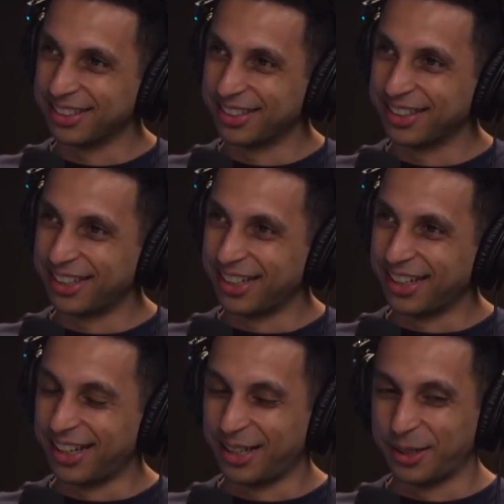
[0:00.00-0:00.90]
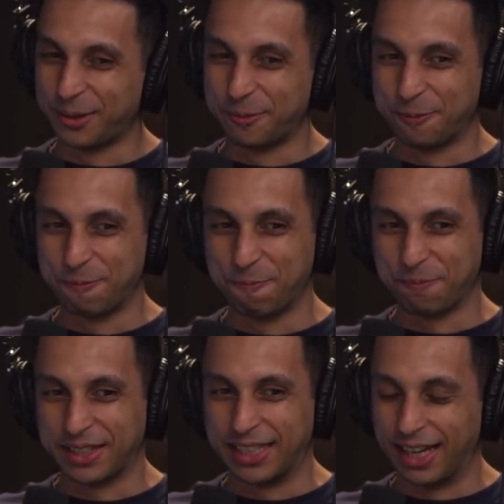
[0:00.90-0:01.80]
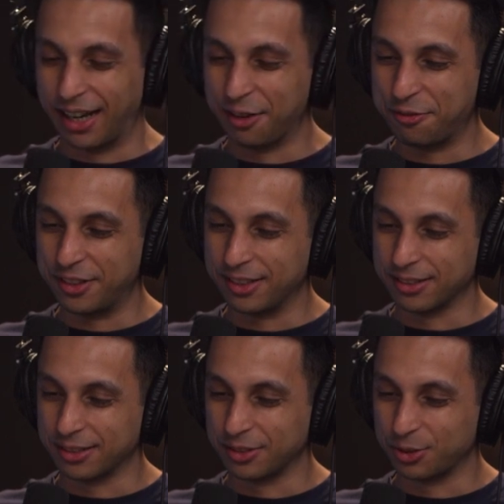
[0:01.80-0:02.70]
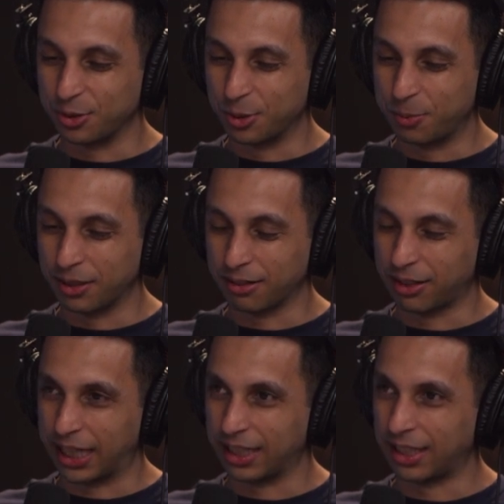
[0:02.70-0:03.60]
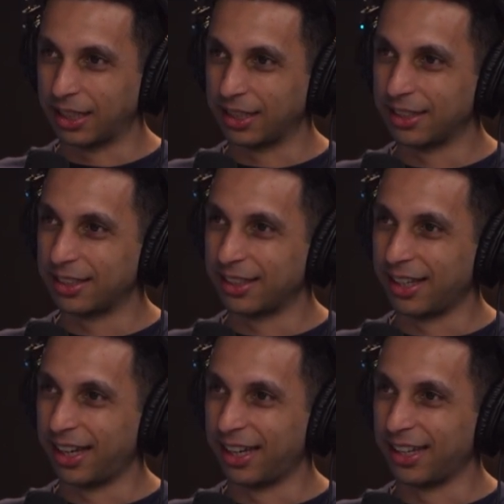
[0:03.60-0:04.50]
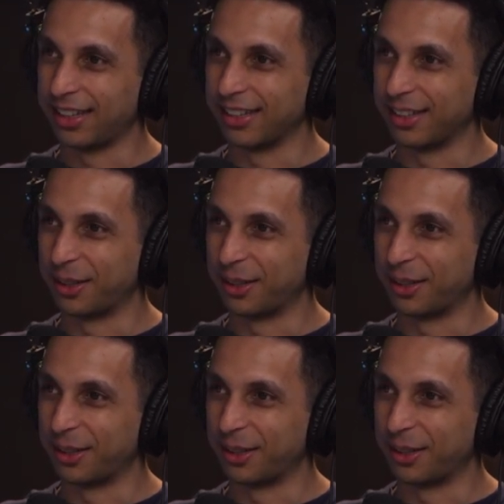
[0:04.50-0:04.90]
Really? Yeah, I feel super cranky and